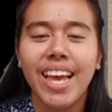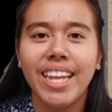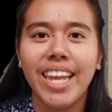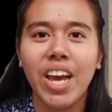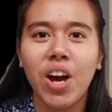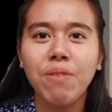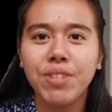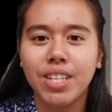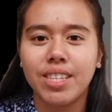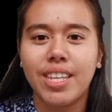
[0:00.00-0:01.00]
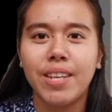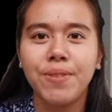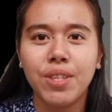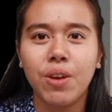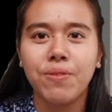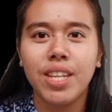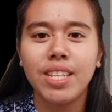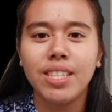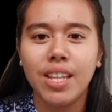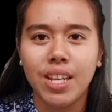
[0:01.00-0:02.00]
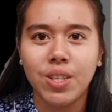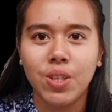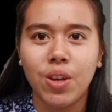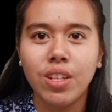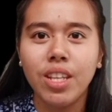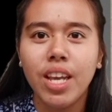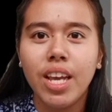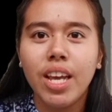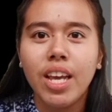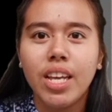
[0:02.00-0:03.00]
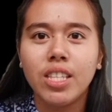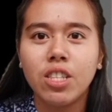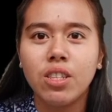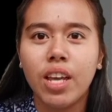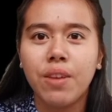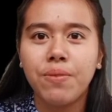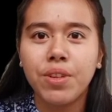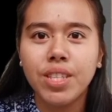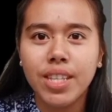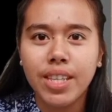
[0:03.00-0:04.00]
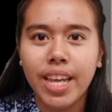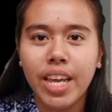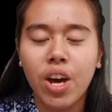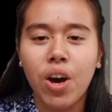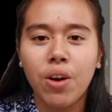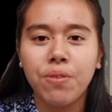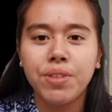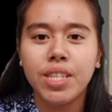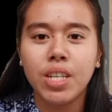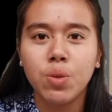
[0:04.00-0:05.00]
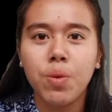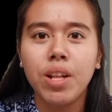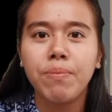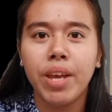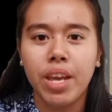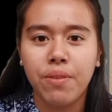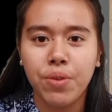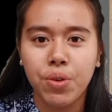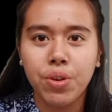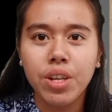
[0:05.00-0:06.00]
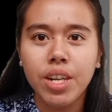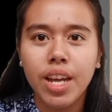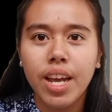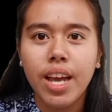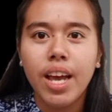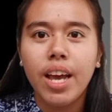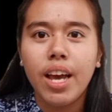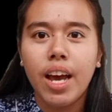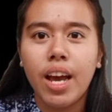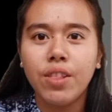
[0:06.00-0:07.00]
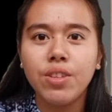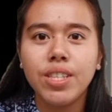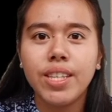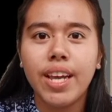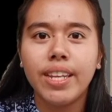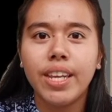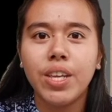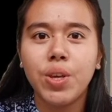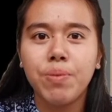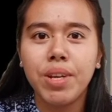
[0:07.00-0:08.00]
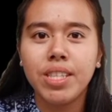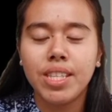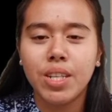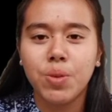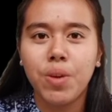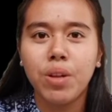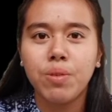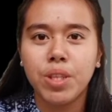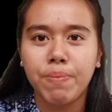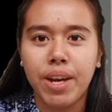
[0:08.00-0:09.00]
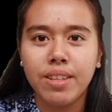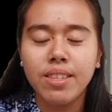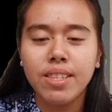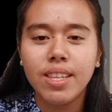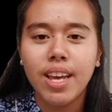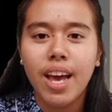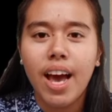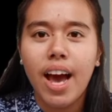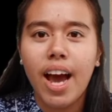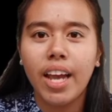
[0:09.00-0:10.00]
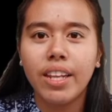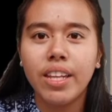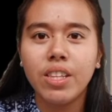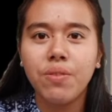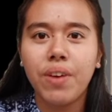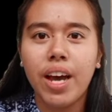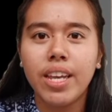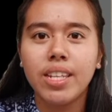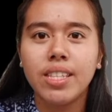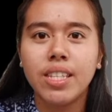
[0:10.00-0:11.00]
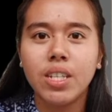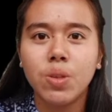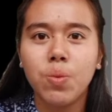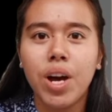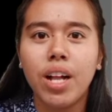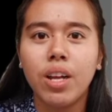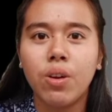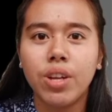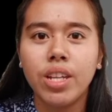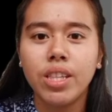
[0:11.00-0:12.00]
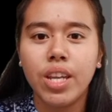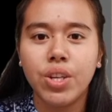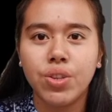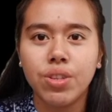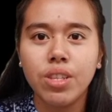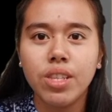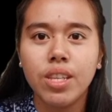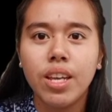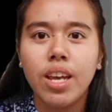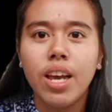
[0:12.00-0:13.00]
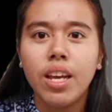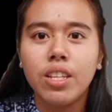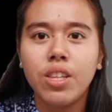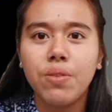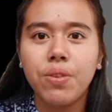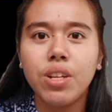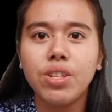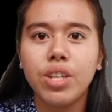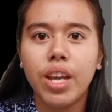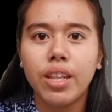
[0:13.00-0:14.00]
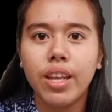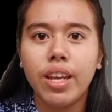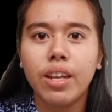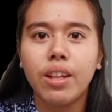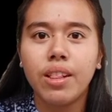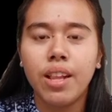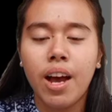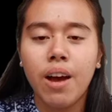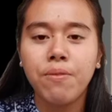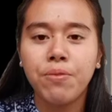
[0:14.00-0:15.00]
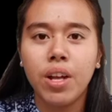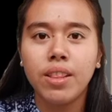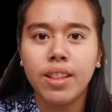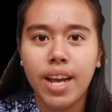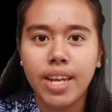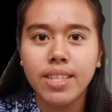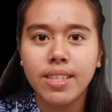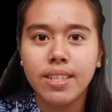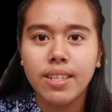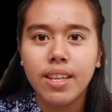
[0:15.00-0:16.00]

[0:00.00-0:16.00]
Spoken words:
The objectives of this lesson is the diversity of sexual behavior, understanding human sexual response, identifying sexual orientations, differentiating love from lust,